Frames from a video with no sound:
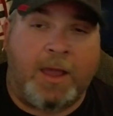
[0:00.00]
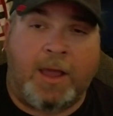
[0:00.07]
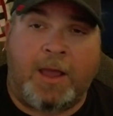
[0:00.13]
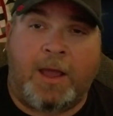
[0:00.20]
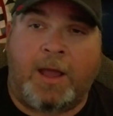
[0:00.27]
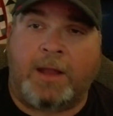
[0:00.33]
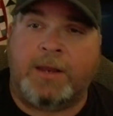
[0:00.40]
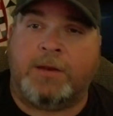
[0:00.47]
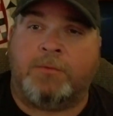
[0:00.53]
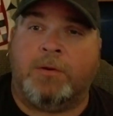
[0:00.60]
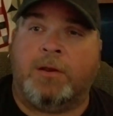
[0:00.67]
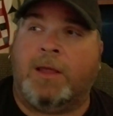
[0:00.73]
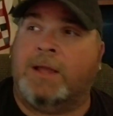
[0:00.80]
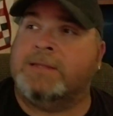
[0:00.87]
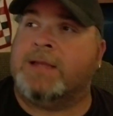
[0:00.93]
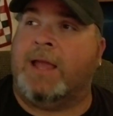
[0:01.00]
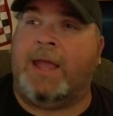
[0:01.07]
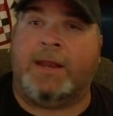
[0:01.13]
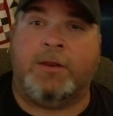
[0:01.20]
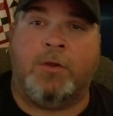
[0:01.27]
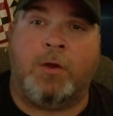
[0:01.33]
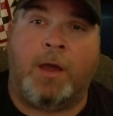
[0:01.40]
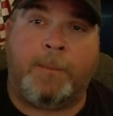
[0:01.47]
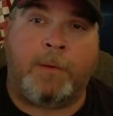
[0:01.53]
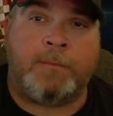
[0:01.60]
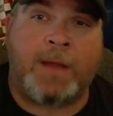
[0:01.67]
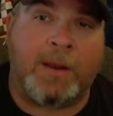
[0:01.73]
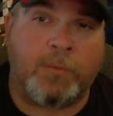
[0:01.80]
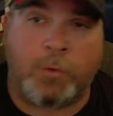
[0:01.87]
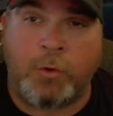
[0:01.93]
I didn't realize I had to go up on
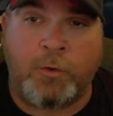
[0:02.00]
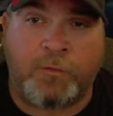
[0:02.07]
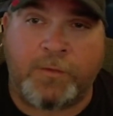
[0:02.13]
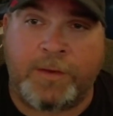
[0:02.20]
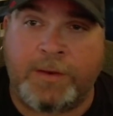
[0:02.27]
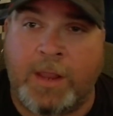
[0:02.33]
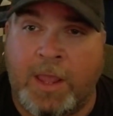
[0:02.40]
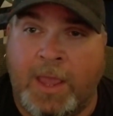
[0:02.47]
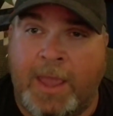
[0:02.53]
my roof and